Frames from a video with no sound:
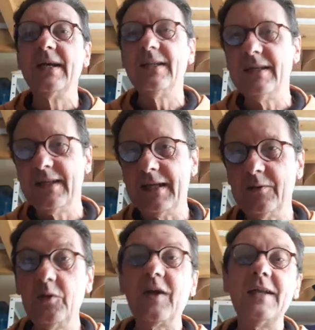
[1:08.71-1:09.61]

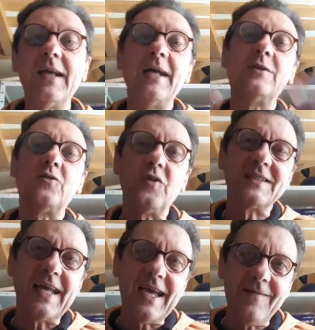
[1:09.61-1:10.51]
then you can
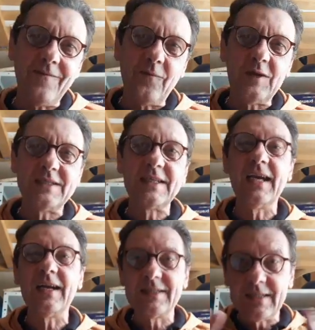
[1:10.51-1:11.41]
entrust
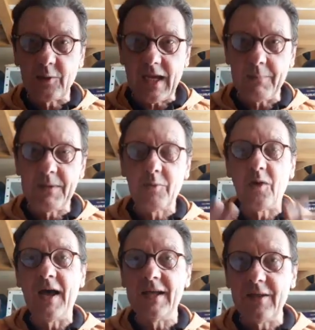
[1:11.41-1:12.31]
everything else in the
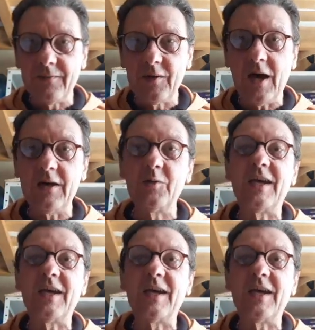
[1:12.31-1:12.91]
capable hand of God.